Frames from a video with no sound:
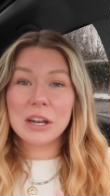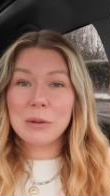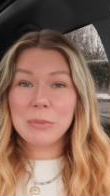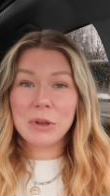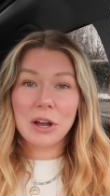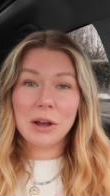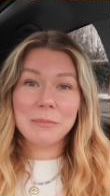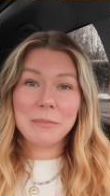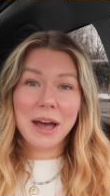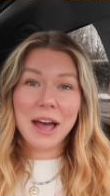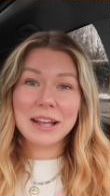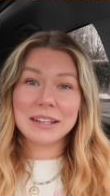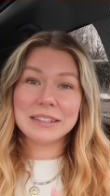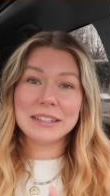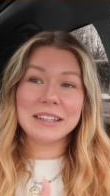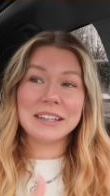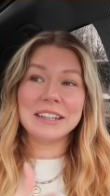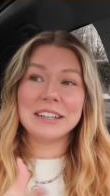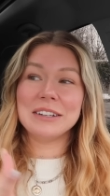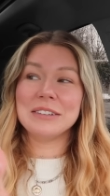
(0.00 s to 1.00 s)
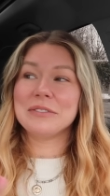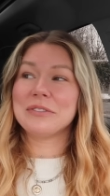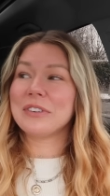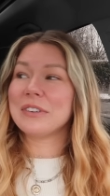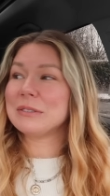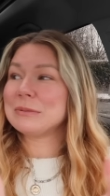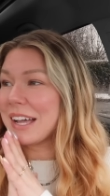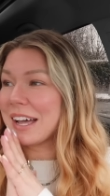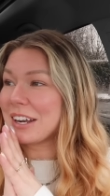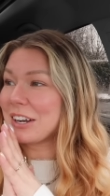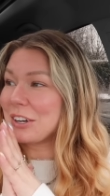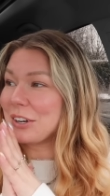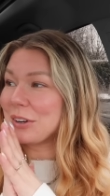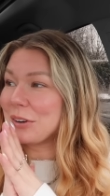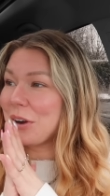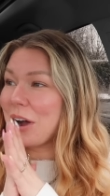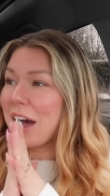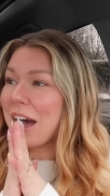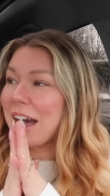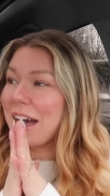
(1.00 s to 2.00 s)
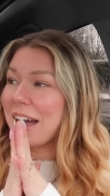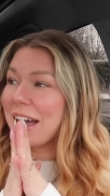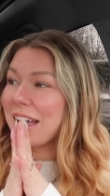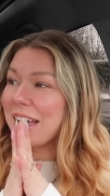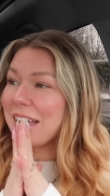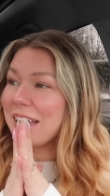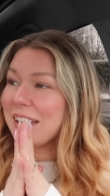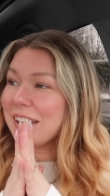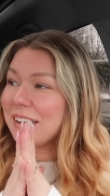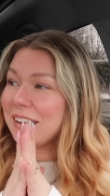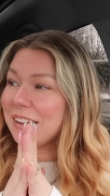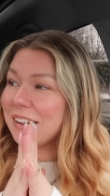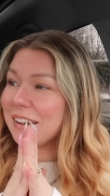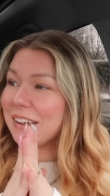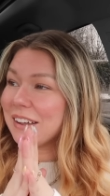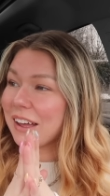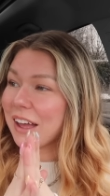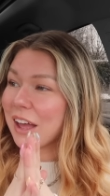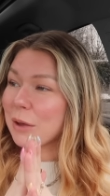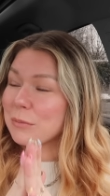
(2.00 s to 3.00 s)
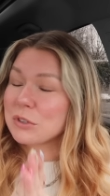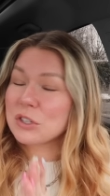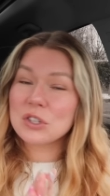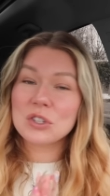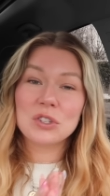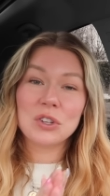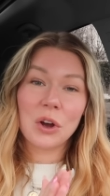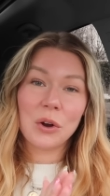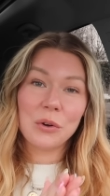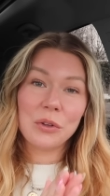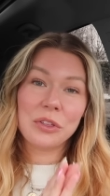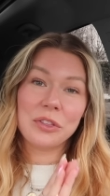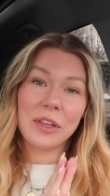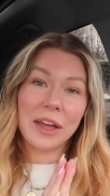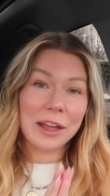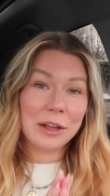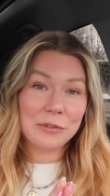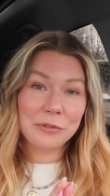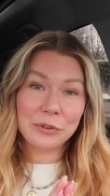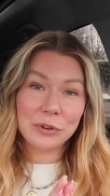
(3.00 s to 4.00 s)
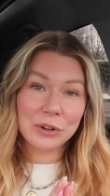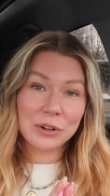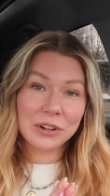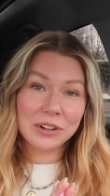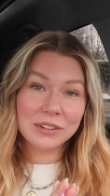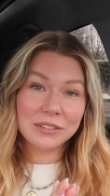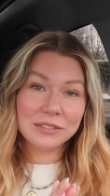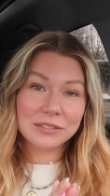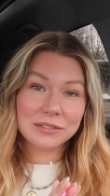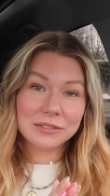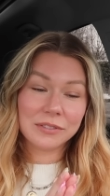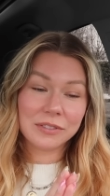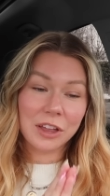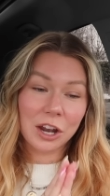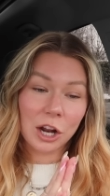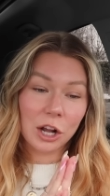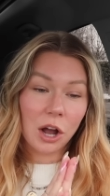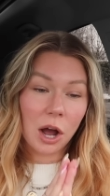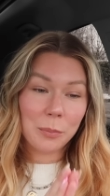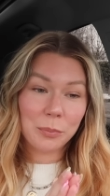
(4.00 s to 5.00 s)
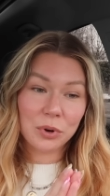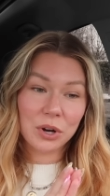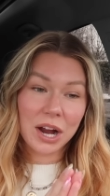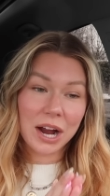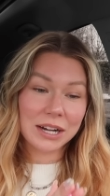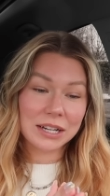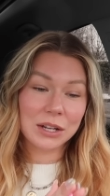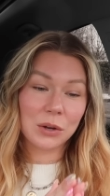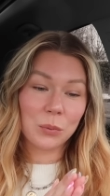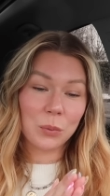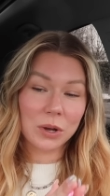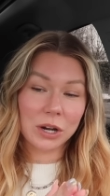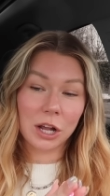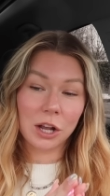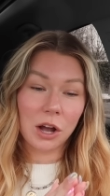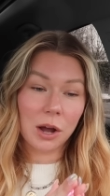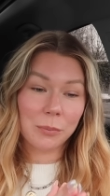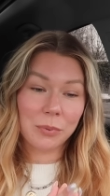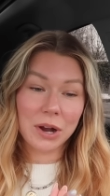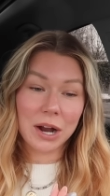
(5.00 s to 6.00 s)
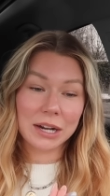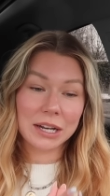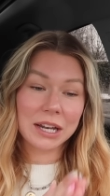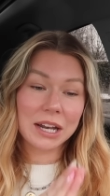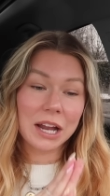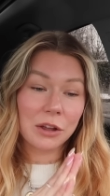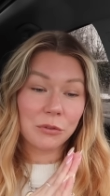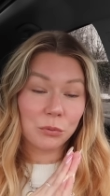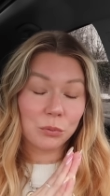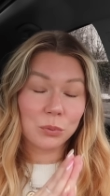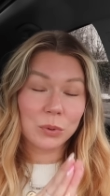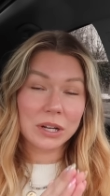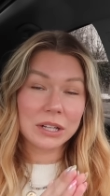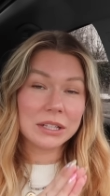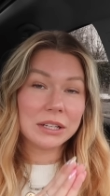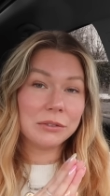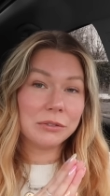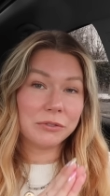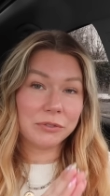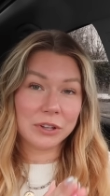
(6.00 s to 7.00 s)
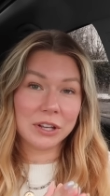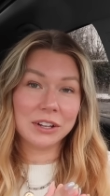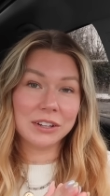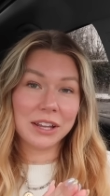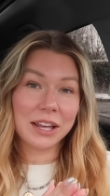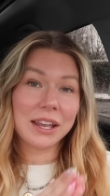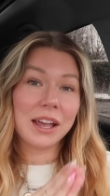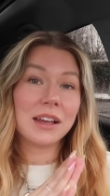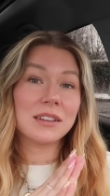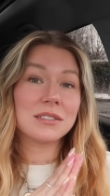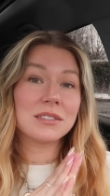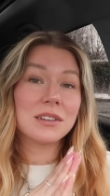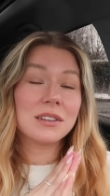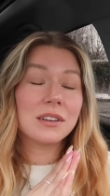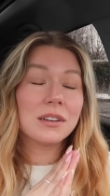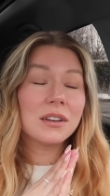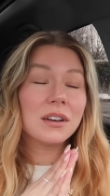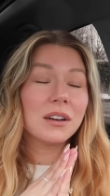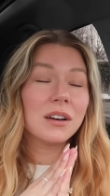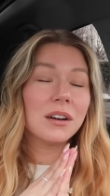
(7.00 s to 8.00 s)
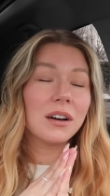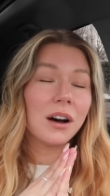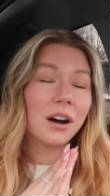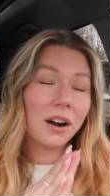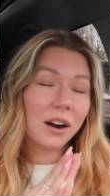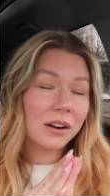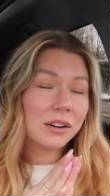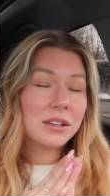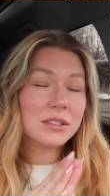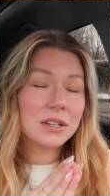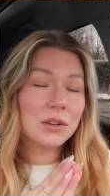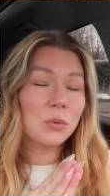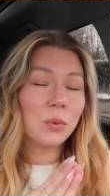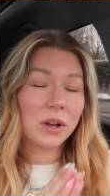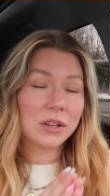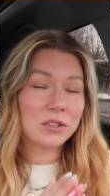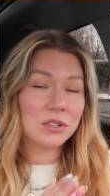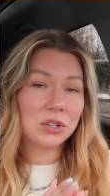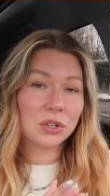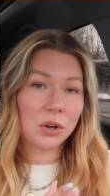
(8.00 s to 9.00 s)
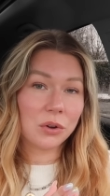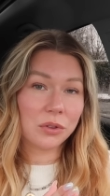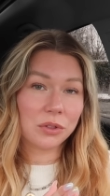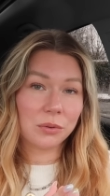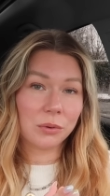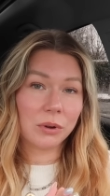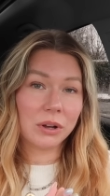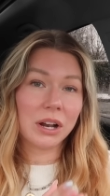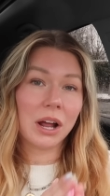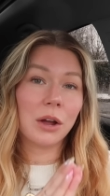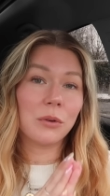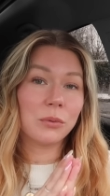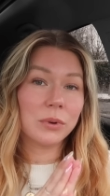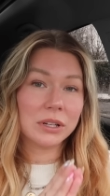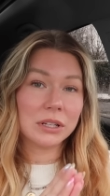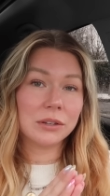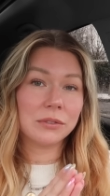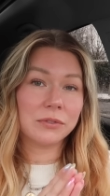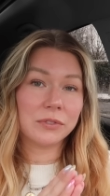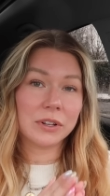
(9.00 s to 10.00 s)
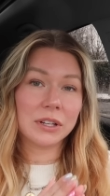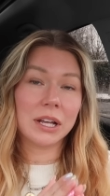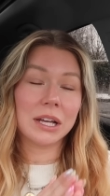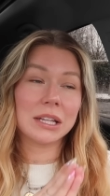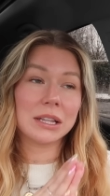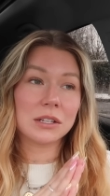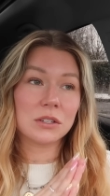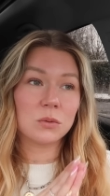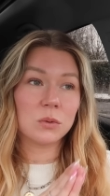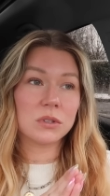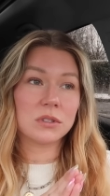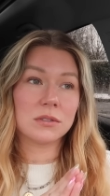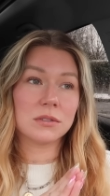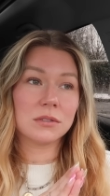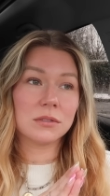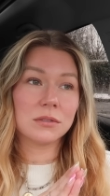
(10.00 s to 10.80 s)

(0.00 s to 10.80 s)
gonna be on mat leave. I don't know. I am so thankful that I got pregnant when I got pregnant. I really feel like as hard as it was to go through it, I really feel like this was